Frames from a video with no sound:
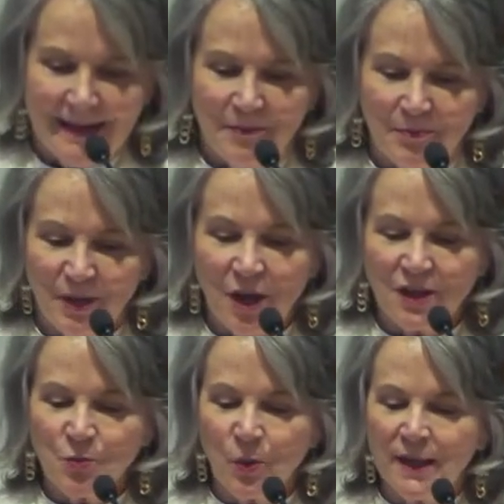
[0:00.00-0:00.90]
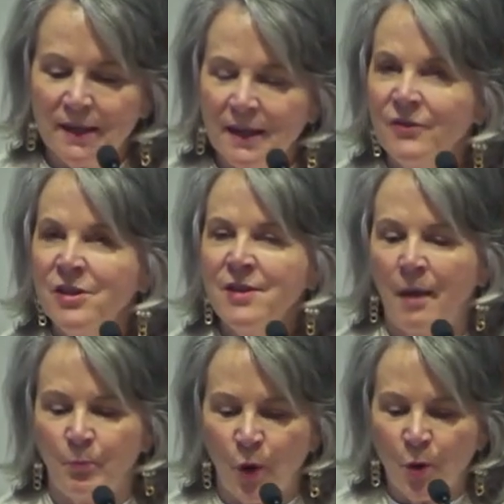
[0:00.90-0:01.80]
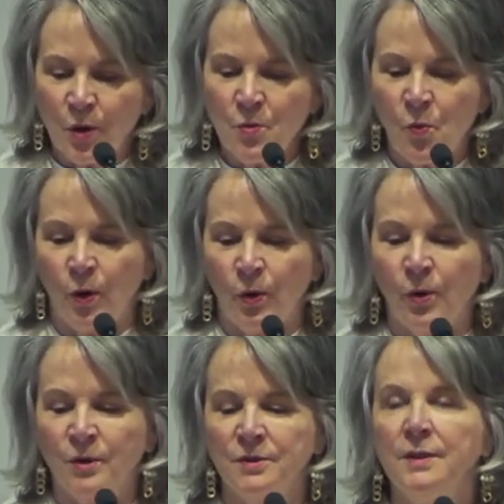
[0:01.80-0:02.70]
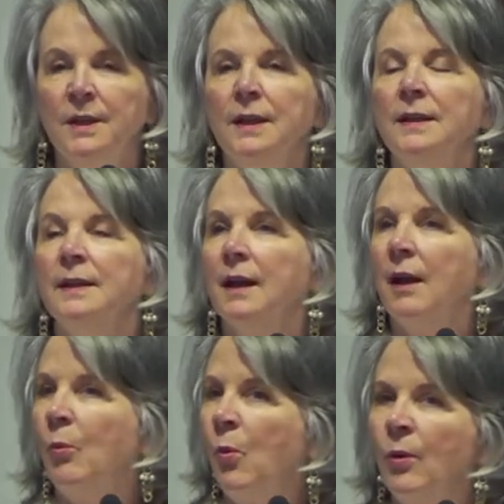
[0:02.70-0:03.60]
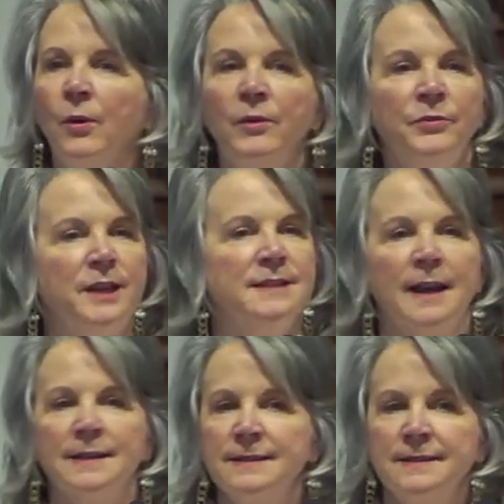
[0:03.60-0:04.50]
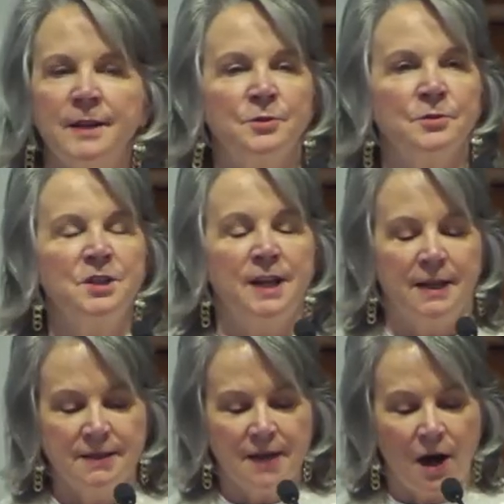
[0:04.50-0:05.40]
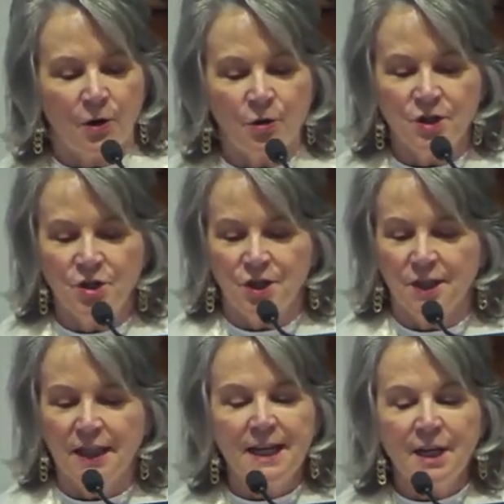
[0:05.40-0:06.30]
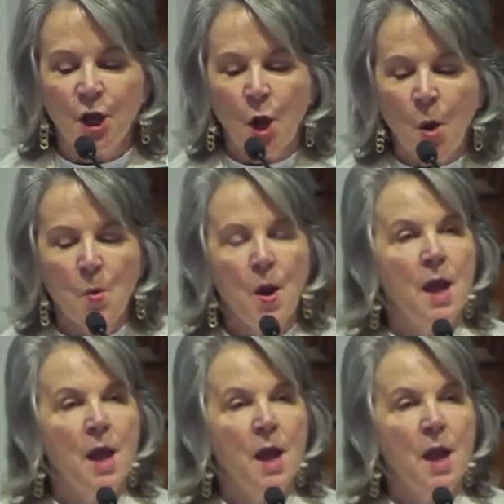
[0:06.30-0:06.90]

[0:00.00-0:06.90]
because we live in that broken world, a world that doesn't understand our Christian lingo,